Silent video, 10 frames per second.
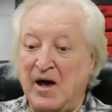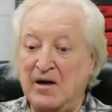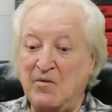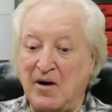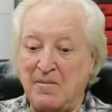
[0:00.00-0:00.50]

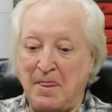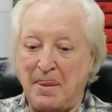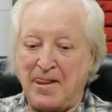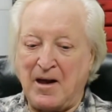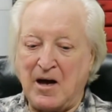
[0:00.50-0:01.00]
Anyway,
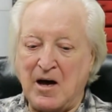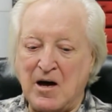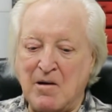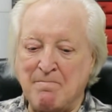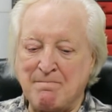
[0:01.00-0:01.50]

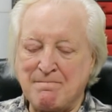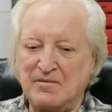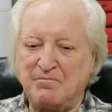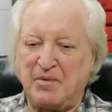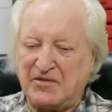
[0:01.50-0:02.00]

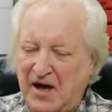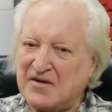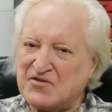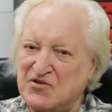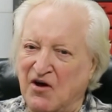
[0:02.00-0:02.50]
but
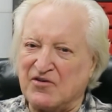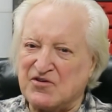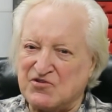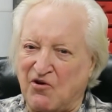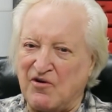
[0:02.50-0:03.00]
that's not the
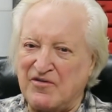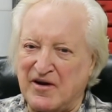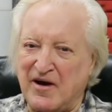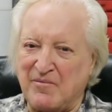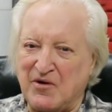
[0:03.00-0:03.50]
story
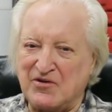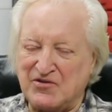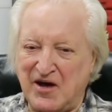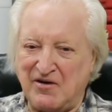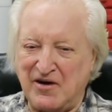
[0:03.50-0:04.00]
that I'm going to
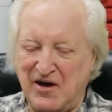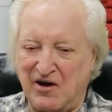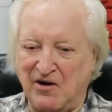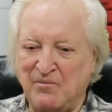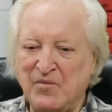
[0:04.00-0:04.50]
tell
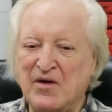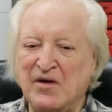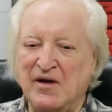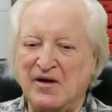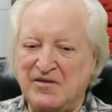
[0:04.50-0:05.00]
here.
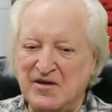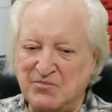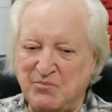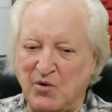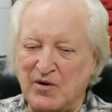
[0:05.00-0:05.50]
At
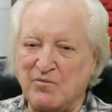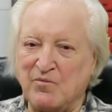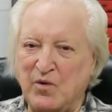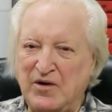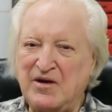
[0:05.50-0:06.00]
this point,
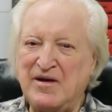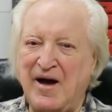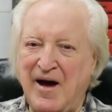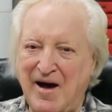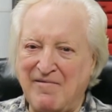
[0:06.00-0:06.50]
we didn't
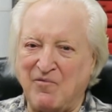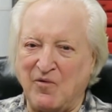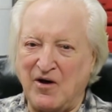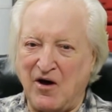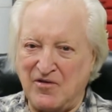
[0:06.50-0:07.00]
have
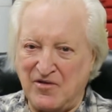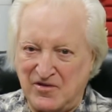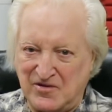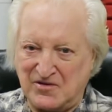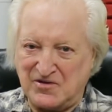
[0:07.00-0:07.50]
one other
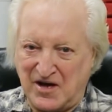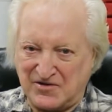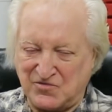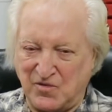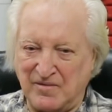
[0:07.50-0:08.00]
than the
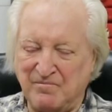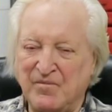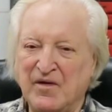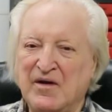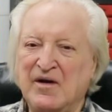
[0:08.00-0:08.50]
test one.
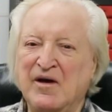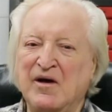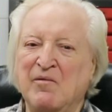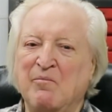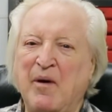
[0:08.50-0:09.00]

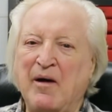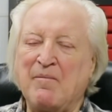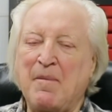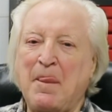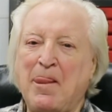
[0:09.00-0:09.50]

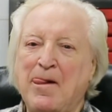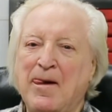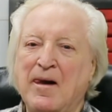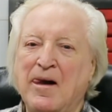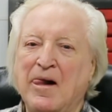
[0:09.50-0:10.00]
But
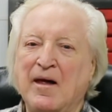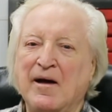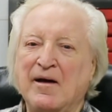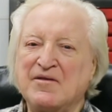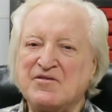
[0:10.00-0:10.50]

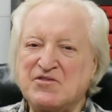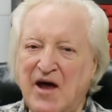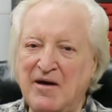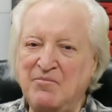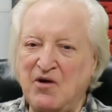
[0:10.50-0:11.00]
at the
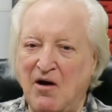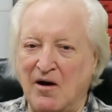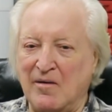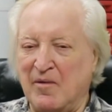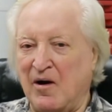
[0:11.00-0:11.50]
same
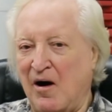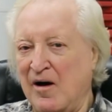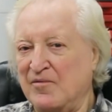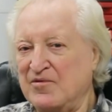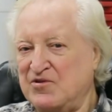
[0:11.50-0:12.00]
time,
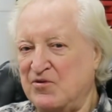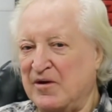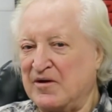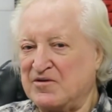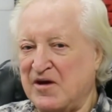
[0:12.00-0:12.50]
I was
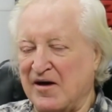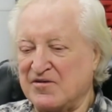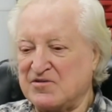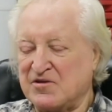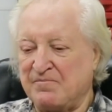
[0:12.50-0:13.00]
doing a
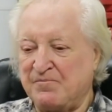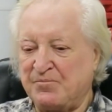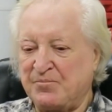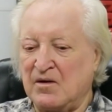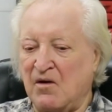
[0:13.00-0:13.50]
test
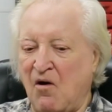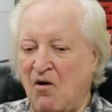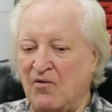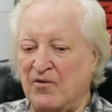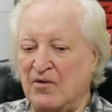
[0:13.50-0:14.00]

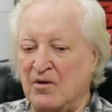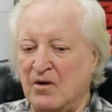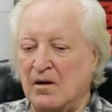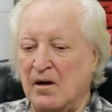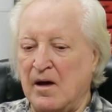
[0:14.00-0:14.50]
on
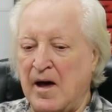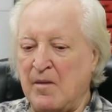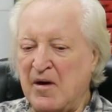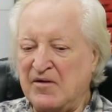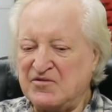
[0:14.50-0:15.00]

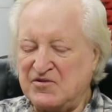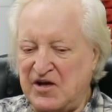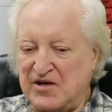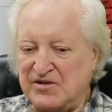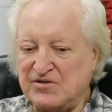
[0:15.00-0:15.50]

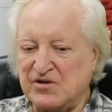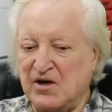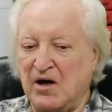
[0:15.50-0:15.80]
MSD's,